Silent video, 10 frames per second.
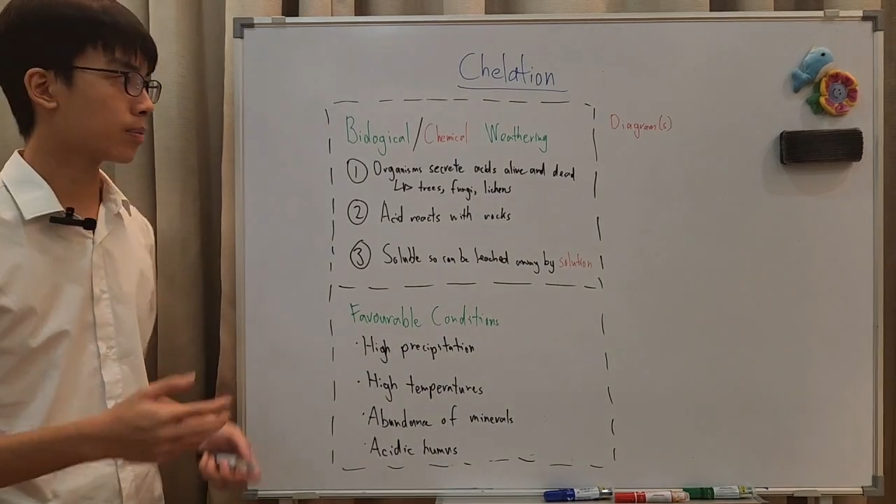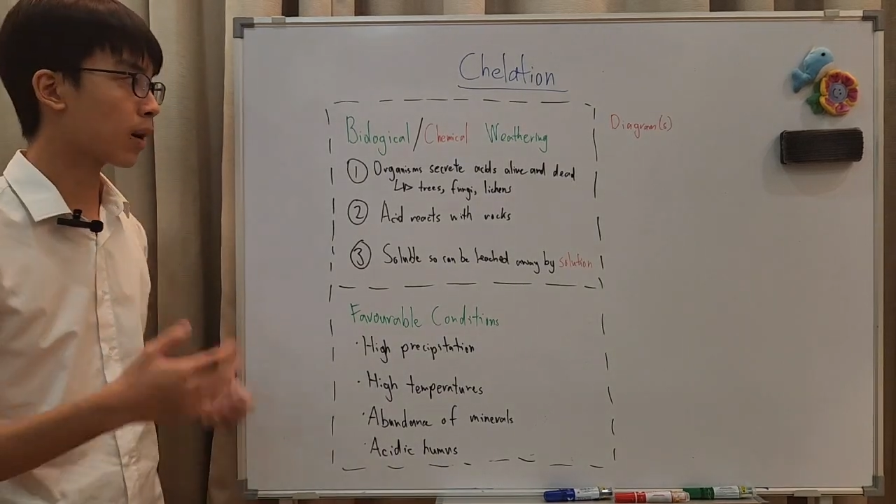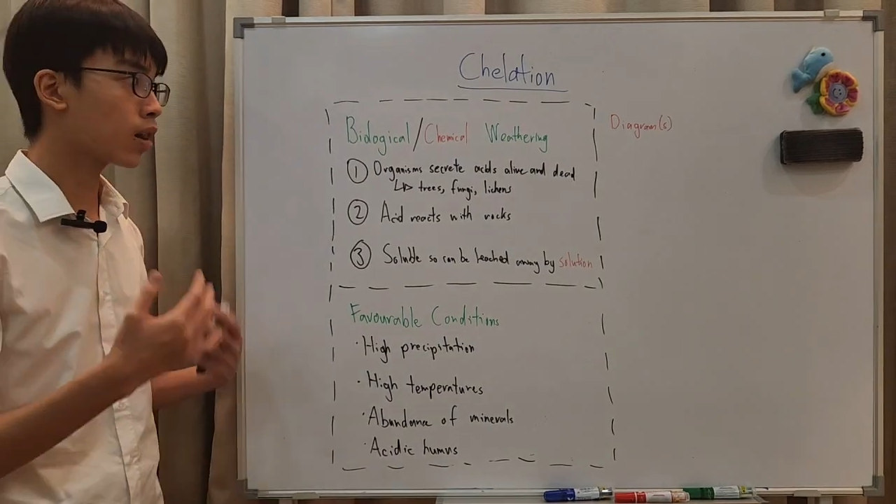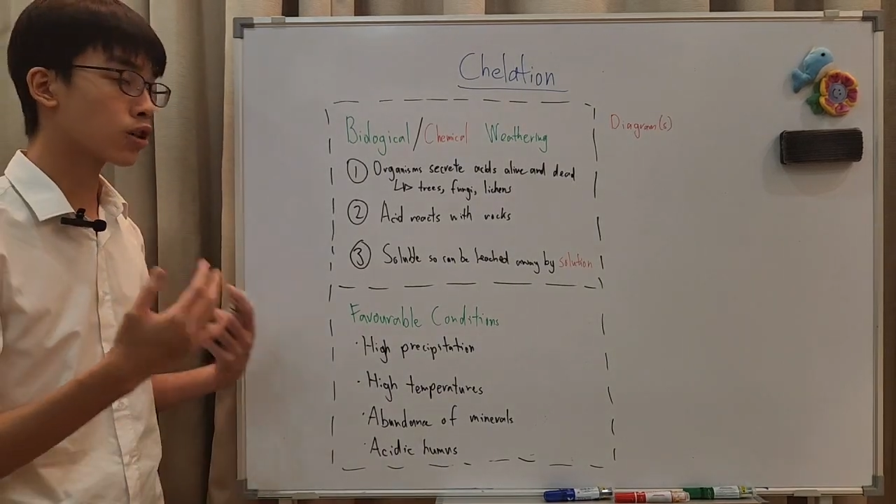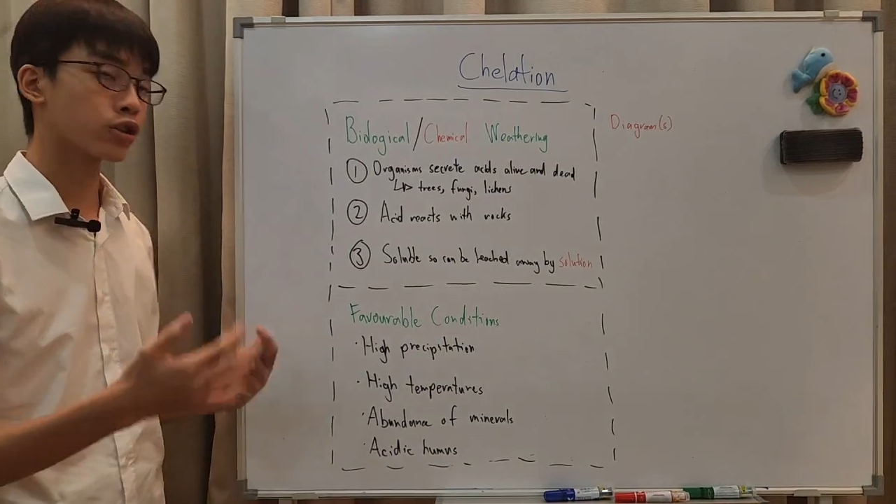
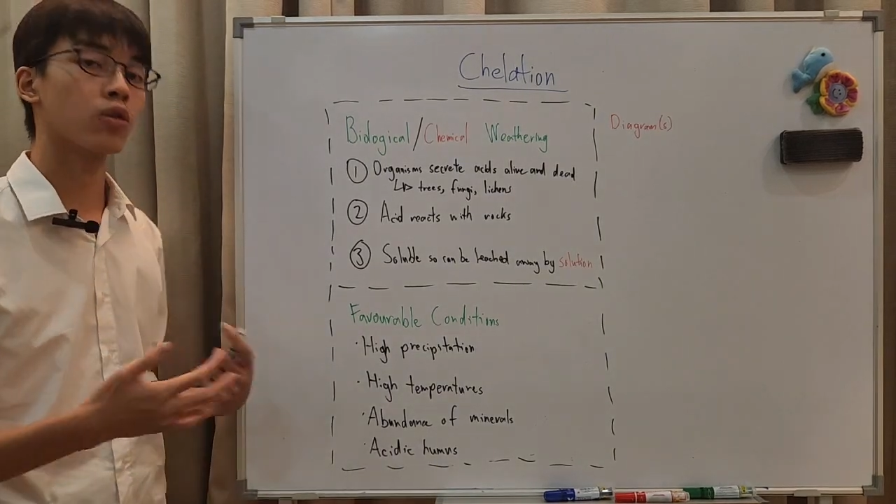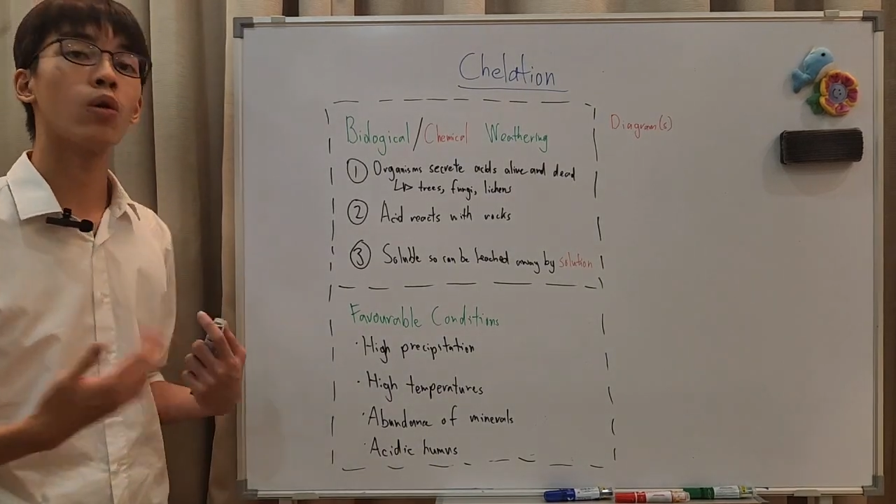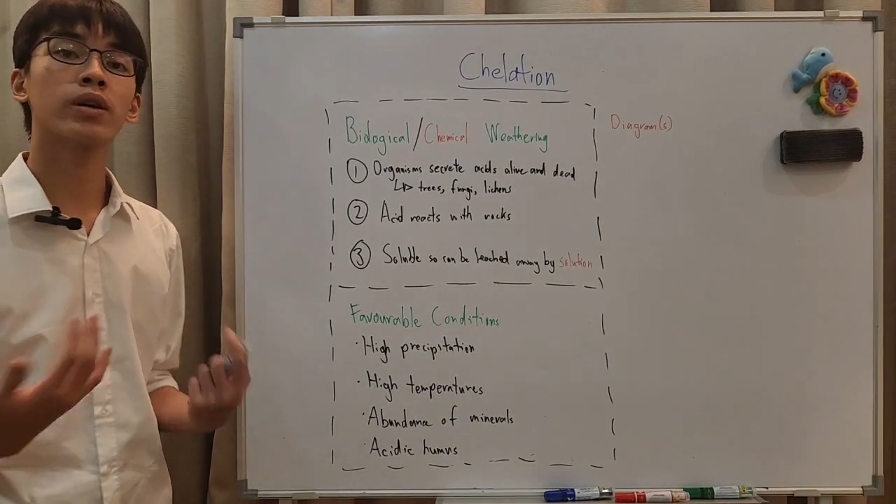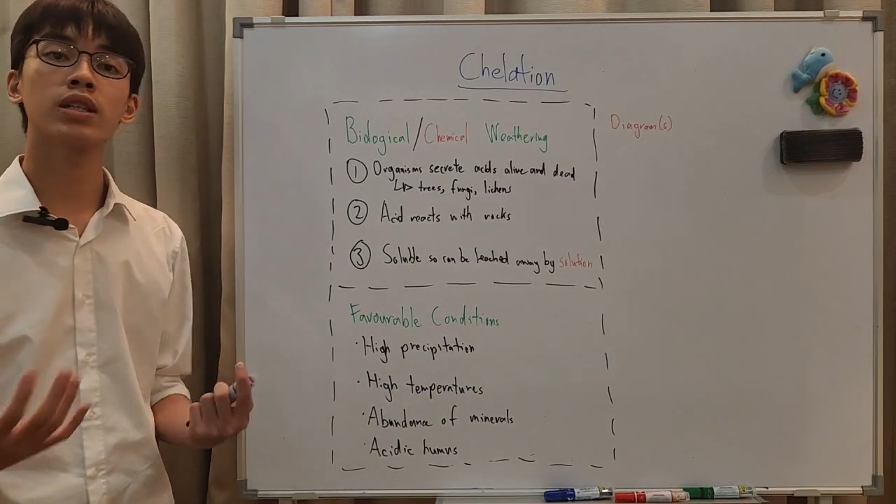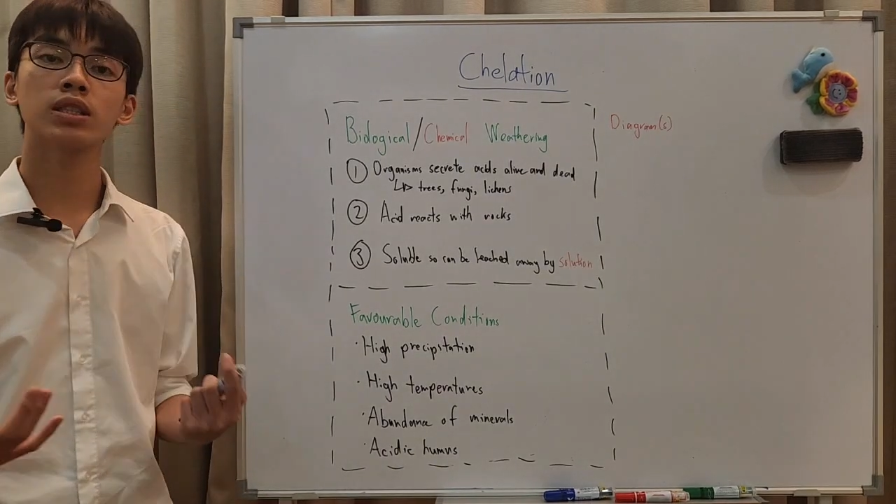biological
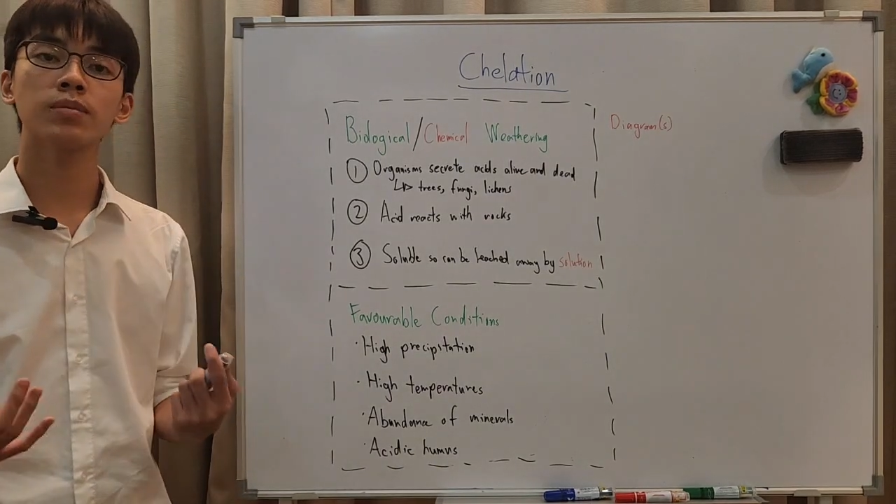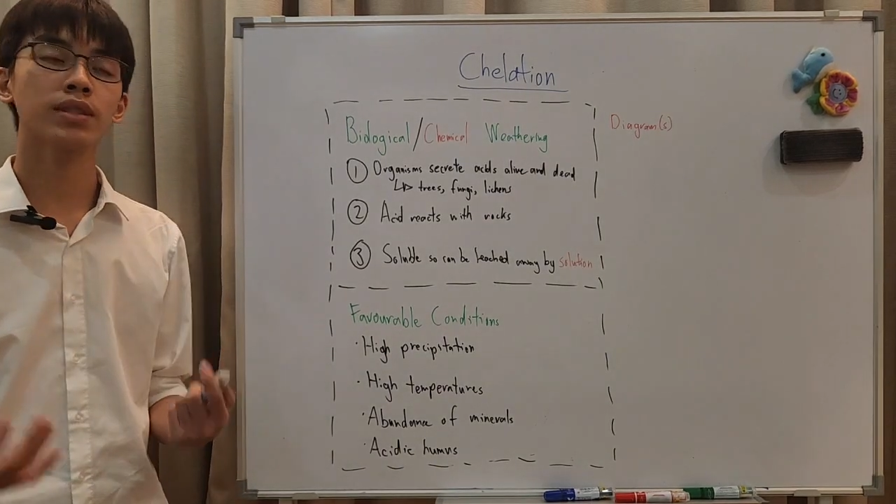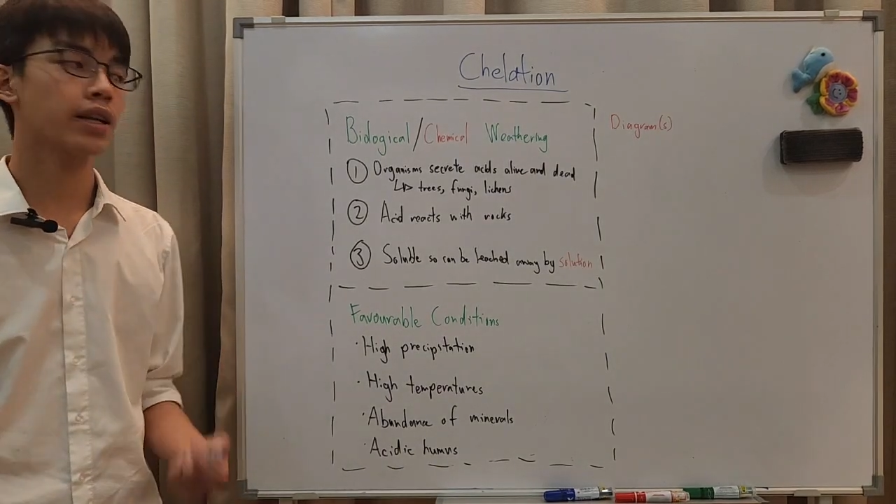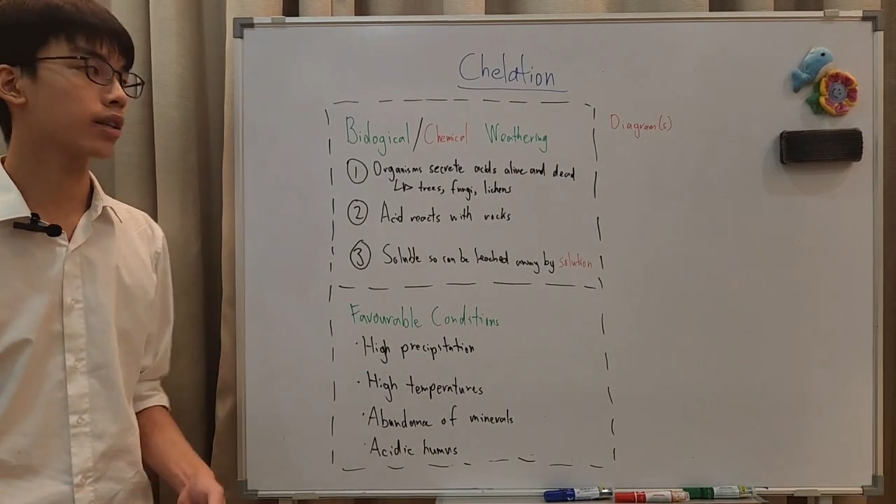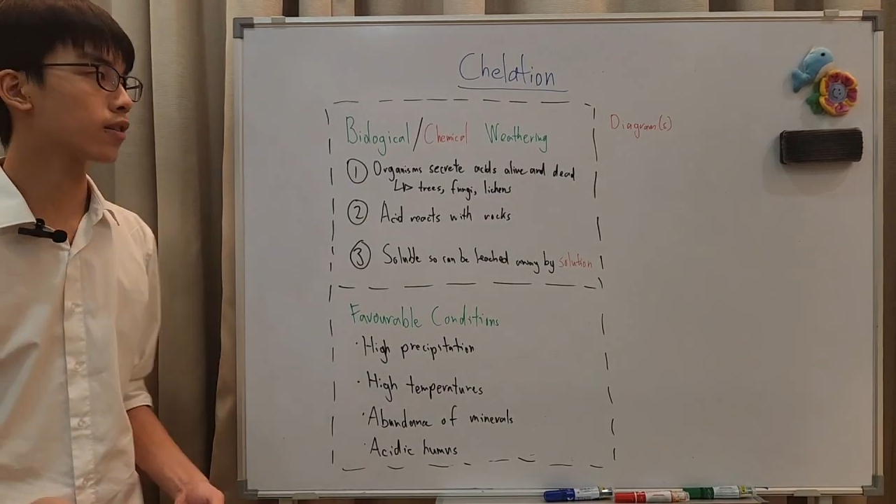
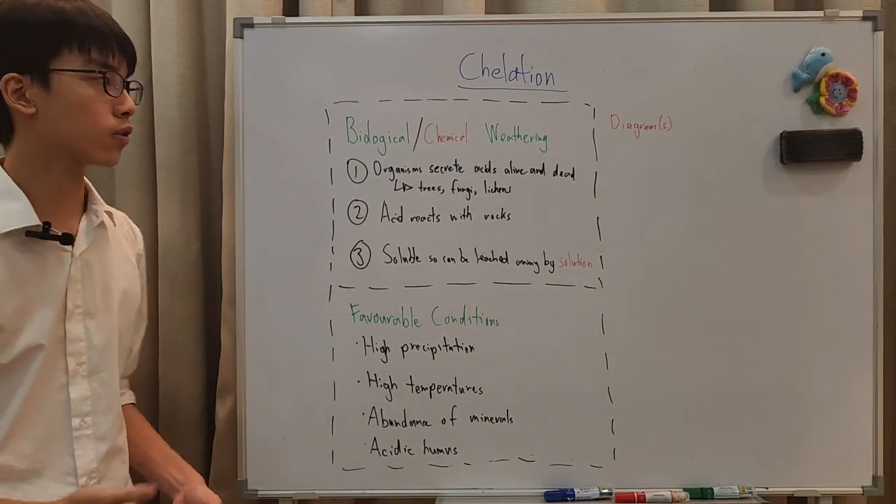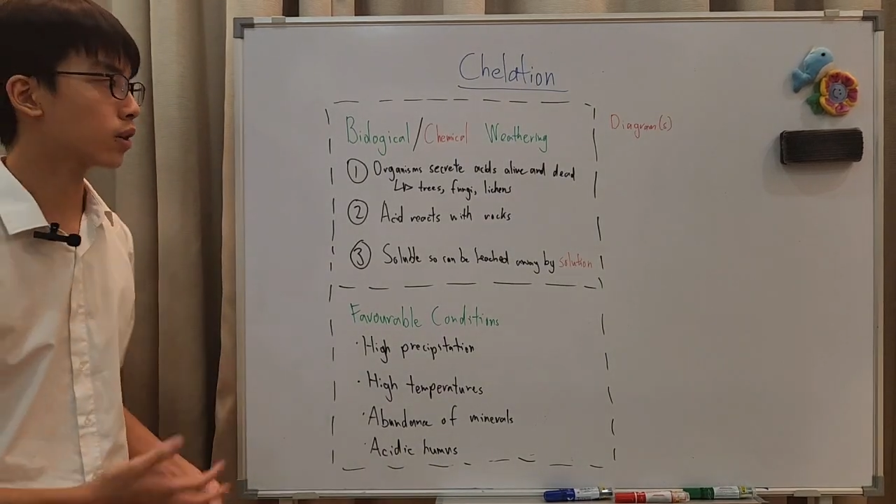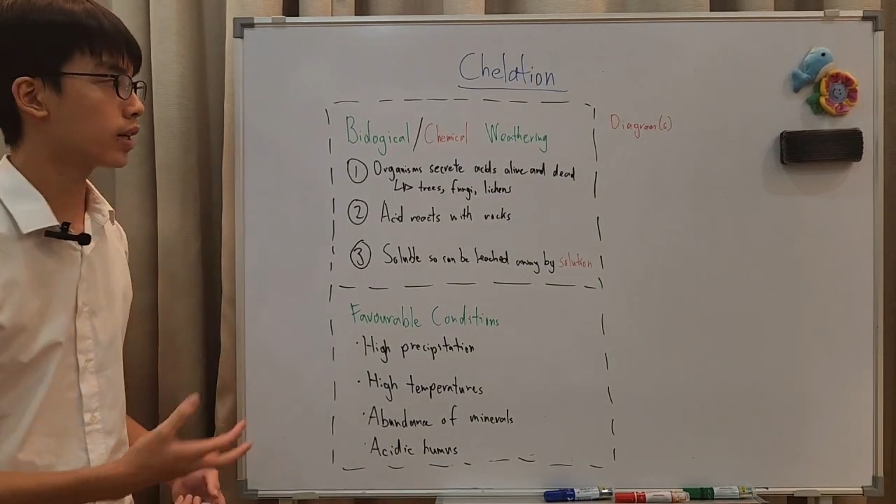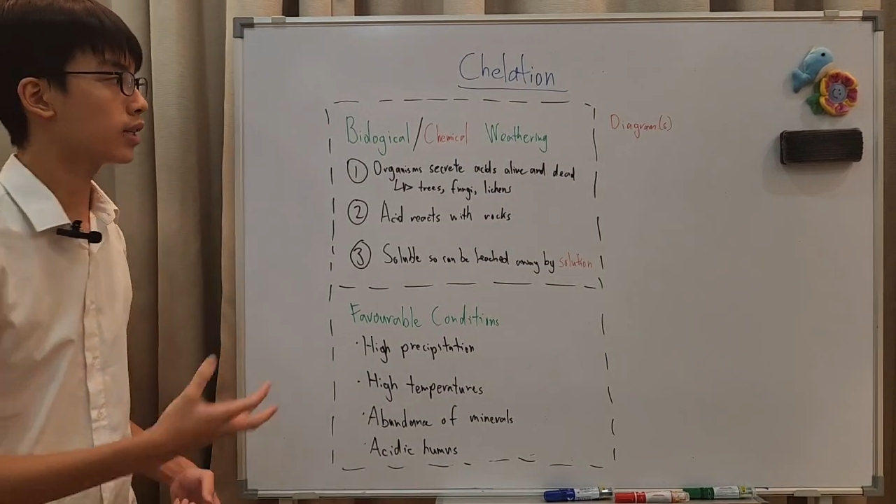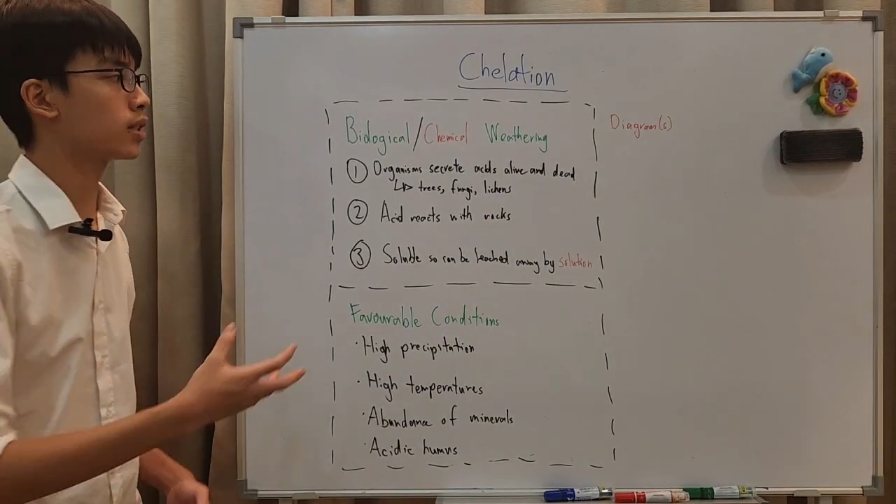organisms, and
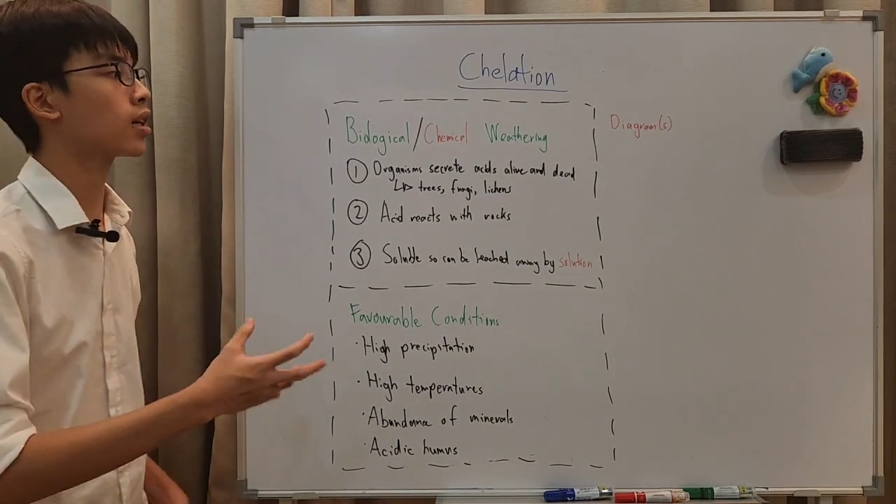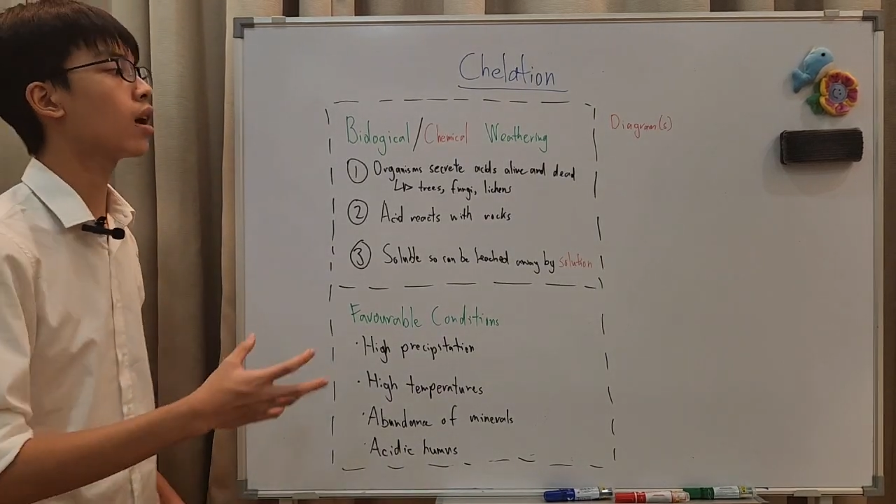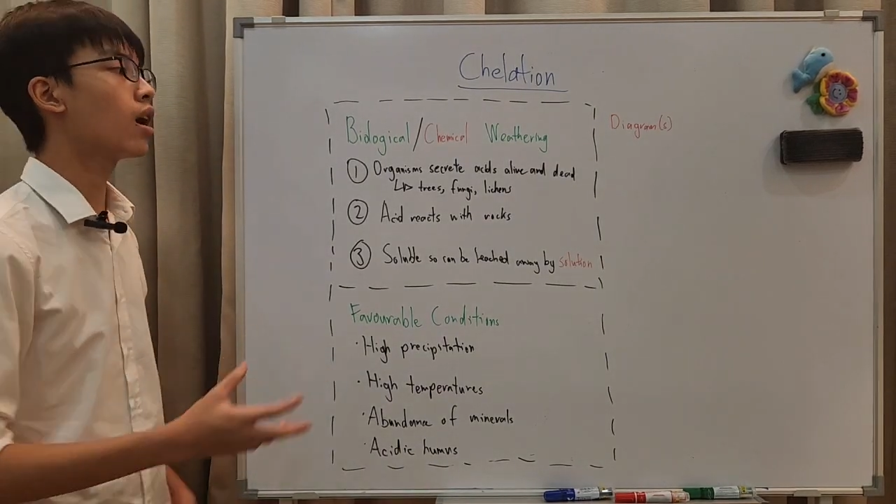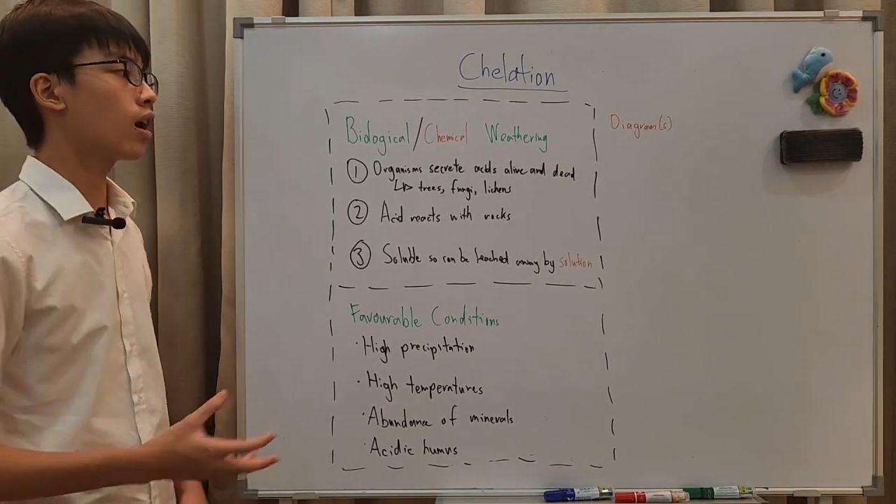therefore it is